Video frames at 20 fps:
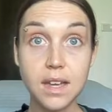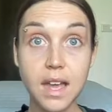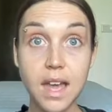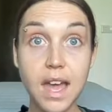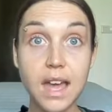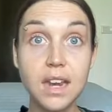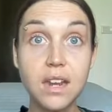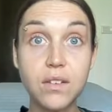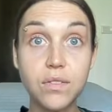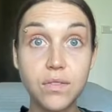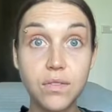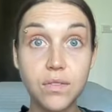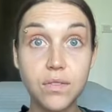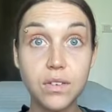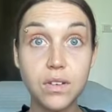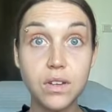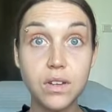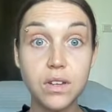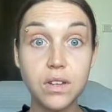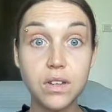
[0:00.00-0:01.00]
and if
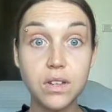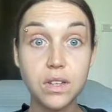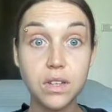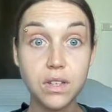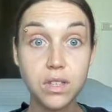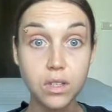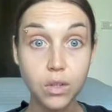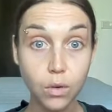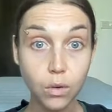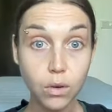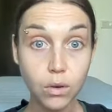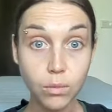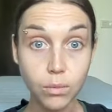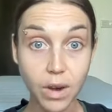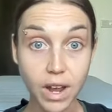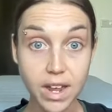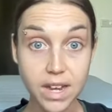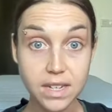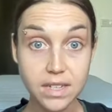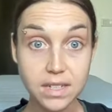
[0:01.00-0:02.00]
you're
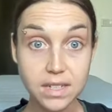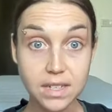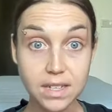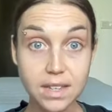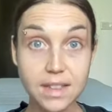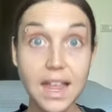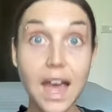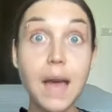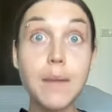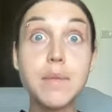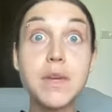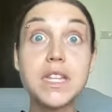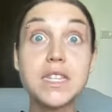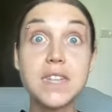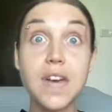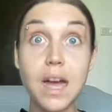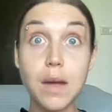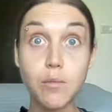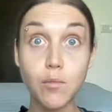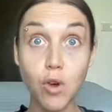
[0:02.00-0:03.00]
right, that means
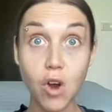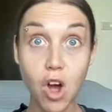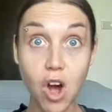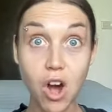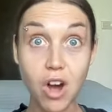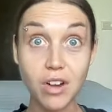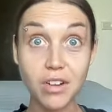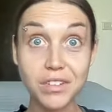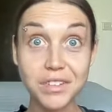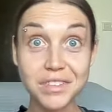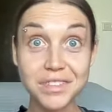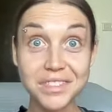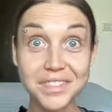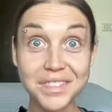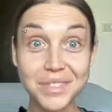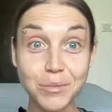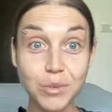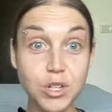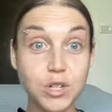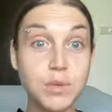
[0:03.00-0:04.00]
I'm wrong,
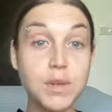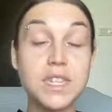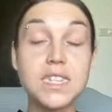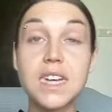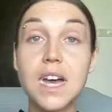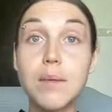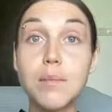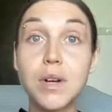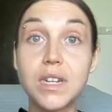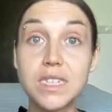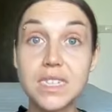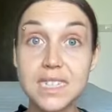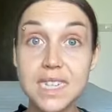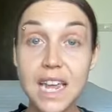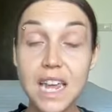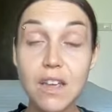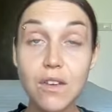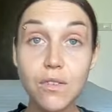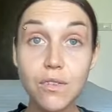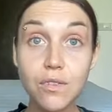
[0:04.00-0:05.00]
which means I'm
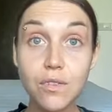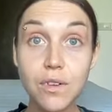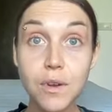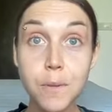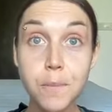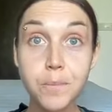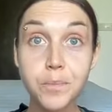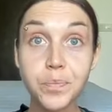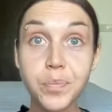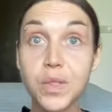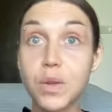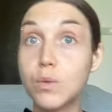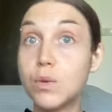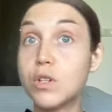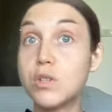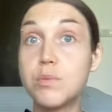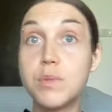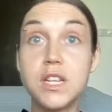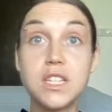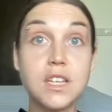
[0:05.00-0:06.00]
unsafe,
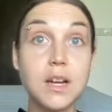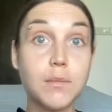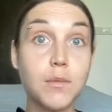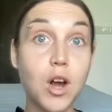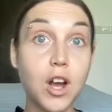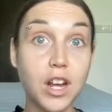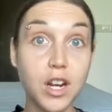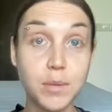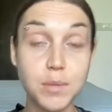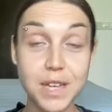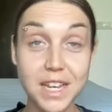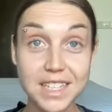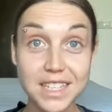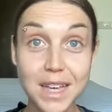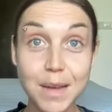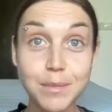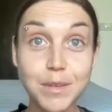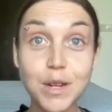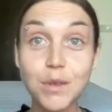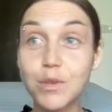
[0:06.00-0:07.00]
which means I'm not going to be
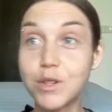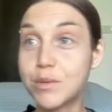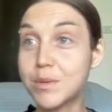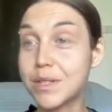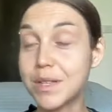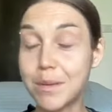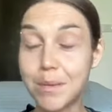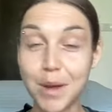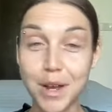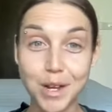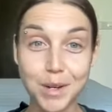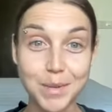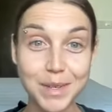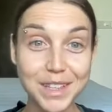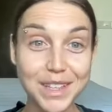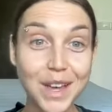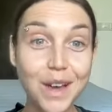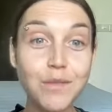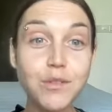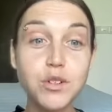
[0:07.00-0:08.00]
accepted, which means I'm not going to be
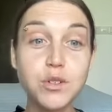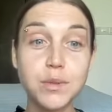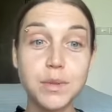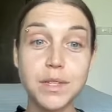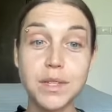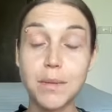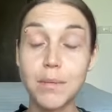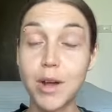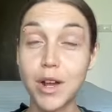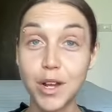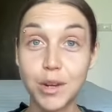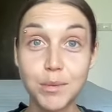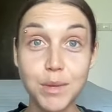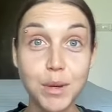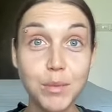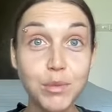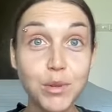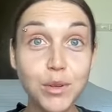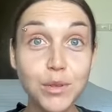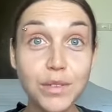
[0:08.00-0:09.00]
loved, which means I'm not going to be
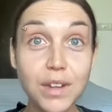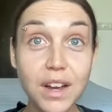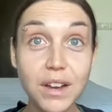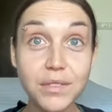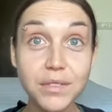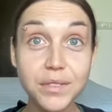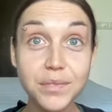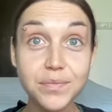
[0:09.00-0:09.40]
approved of.